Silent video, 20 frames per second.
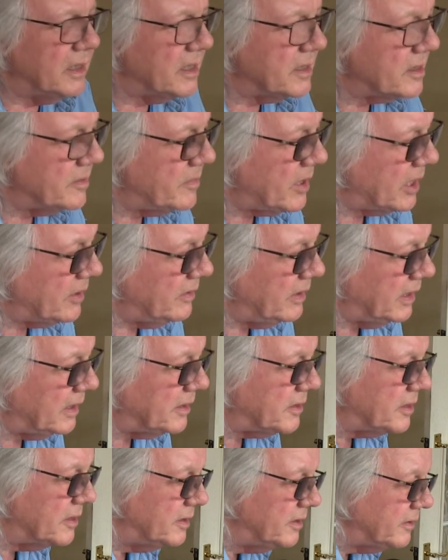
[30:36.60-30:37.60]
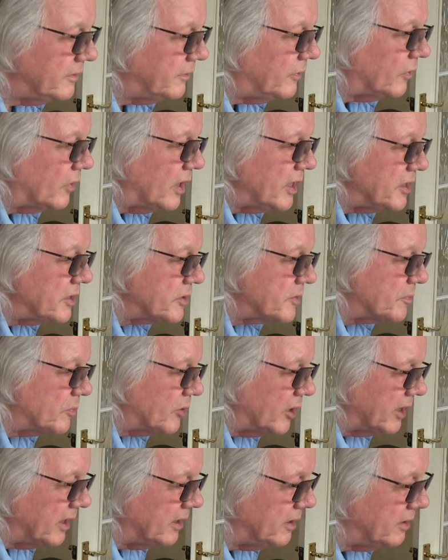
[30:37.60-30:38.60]
that's about it for a
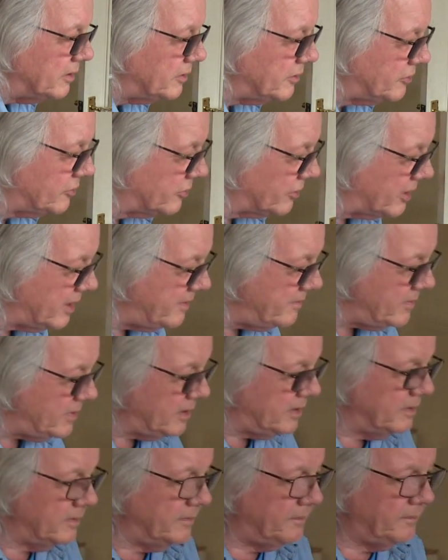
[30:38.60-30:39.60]
spring trim.